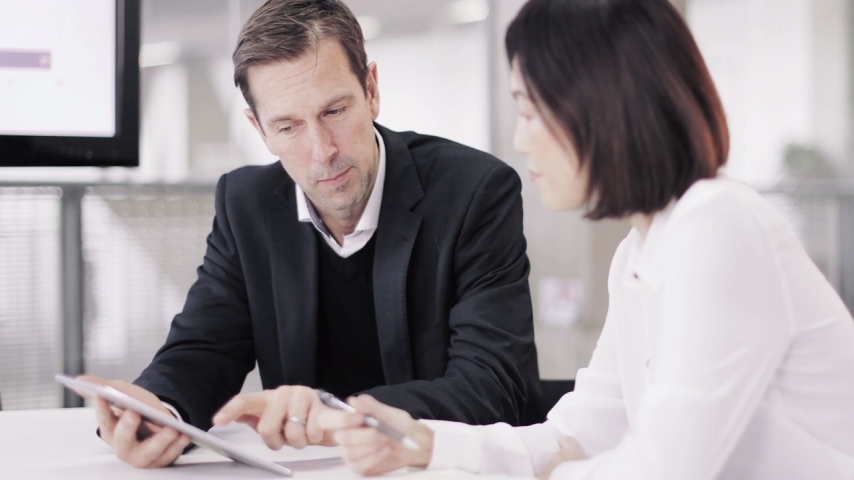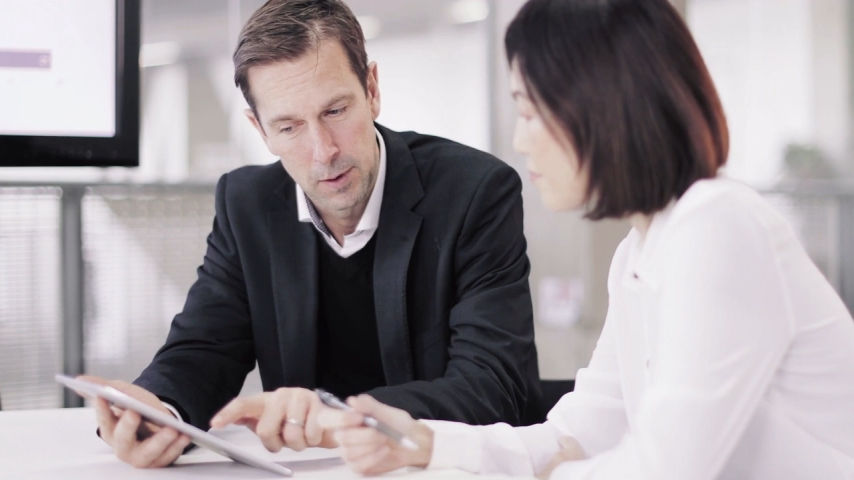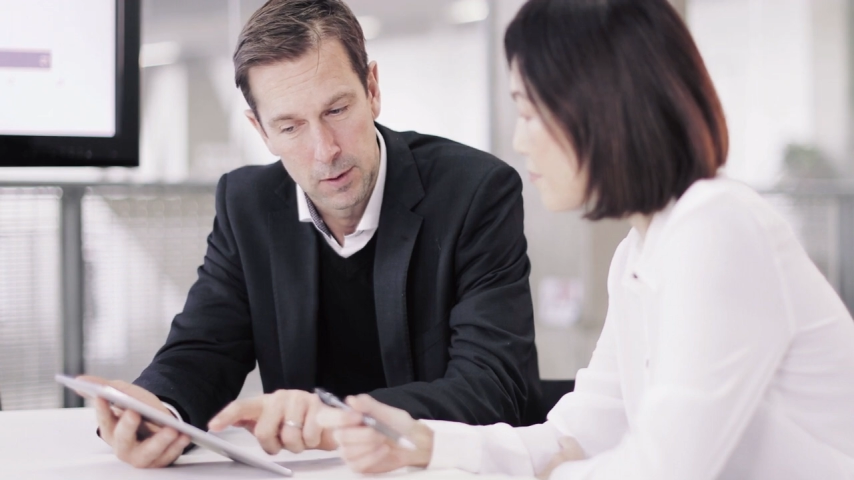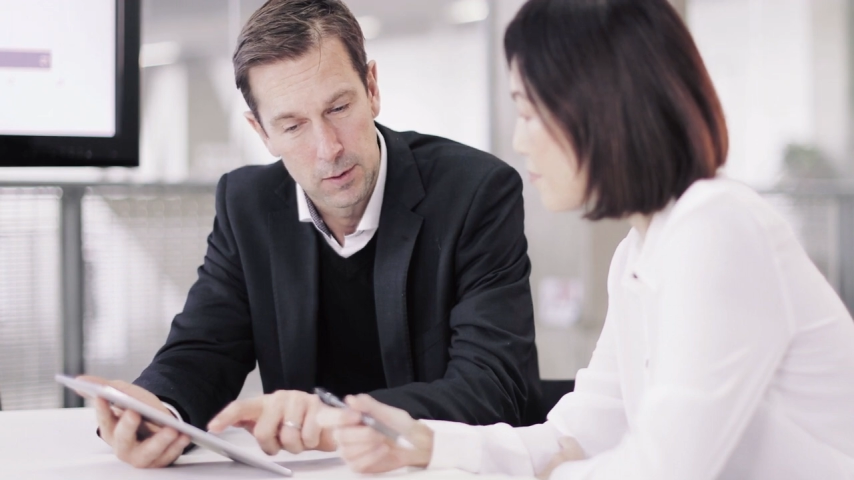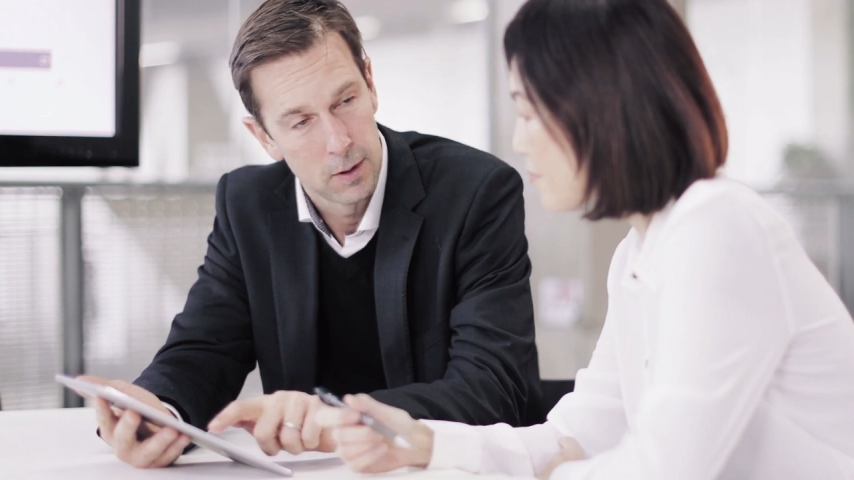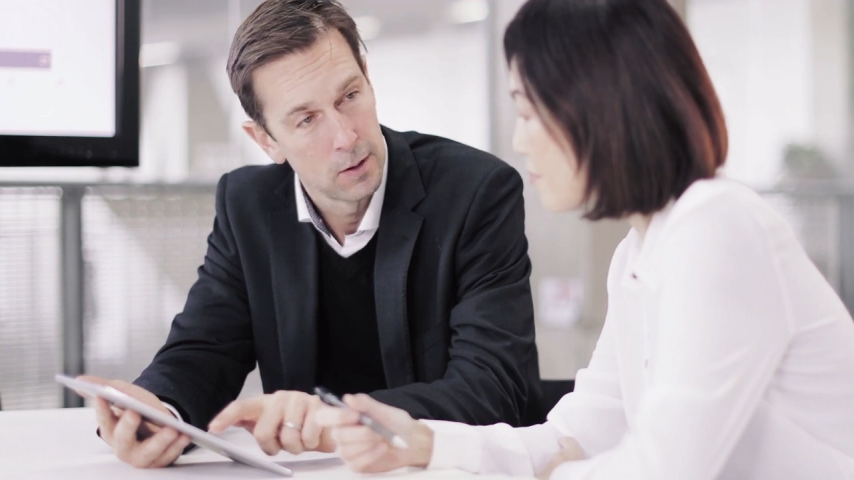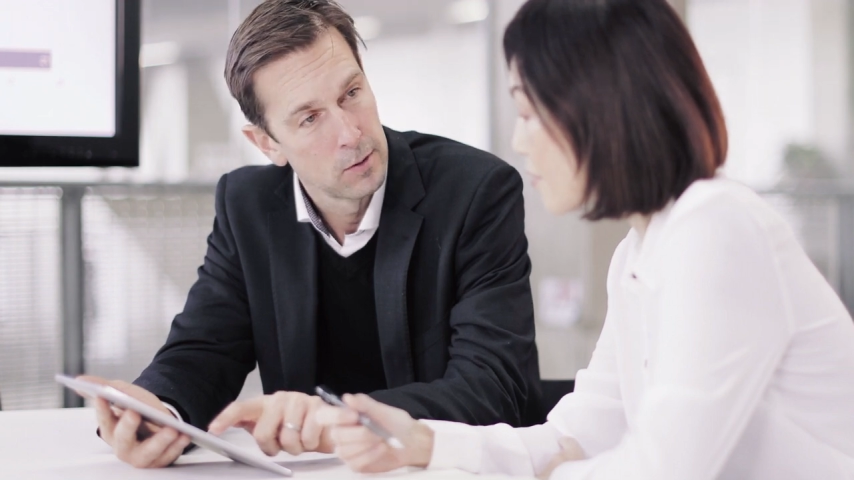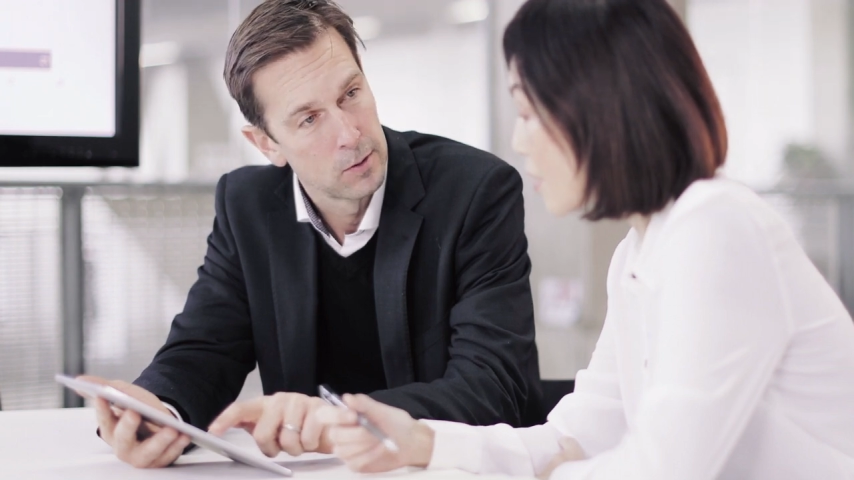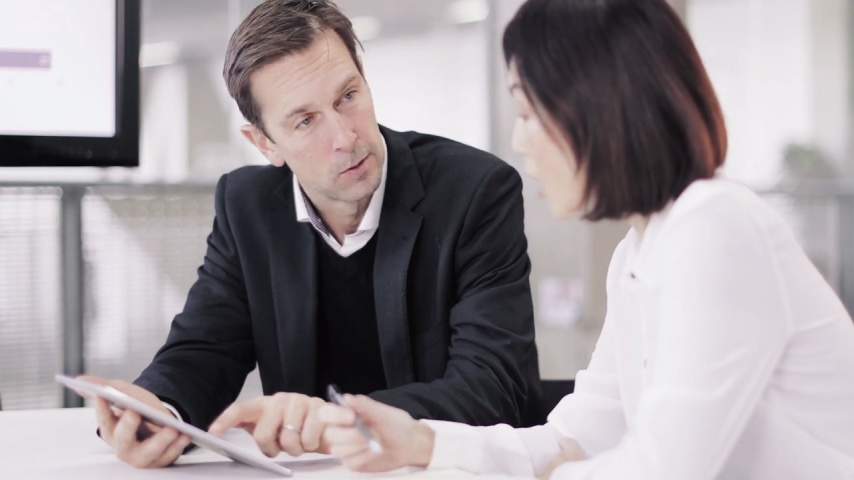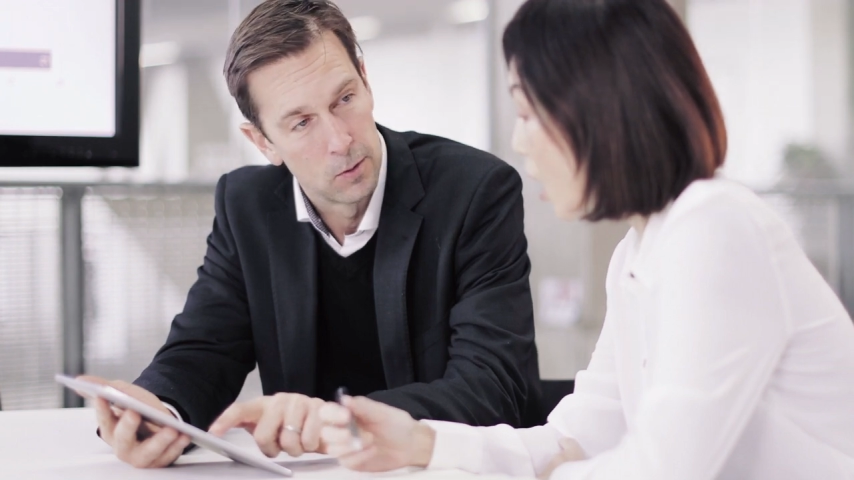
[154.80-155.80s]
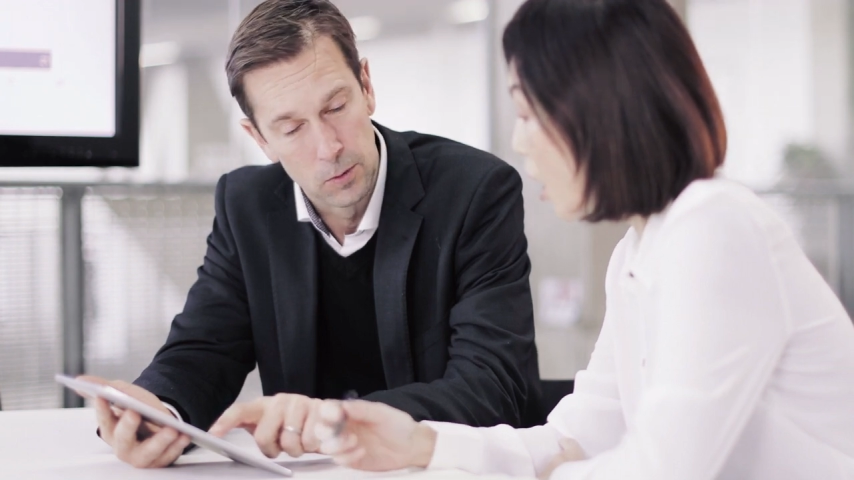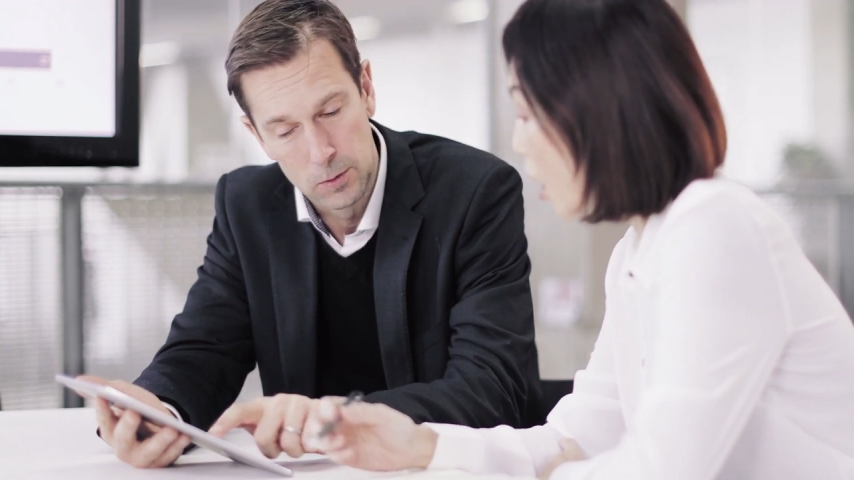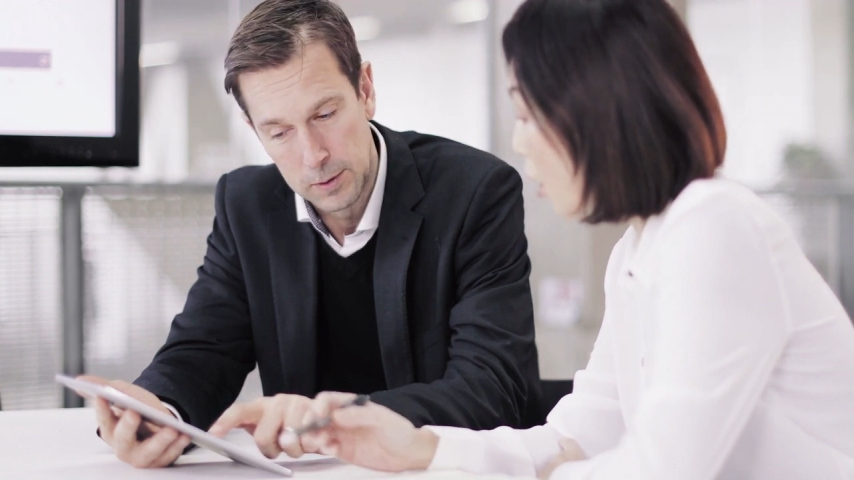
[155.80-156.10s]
Infinite Game is a book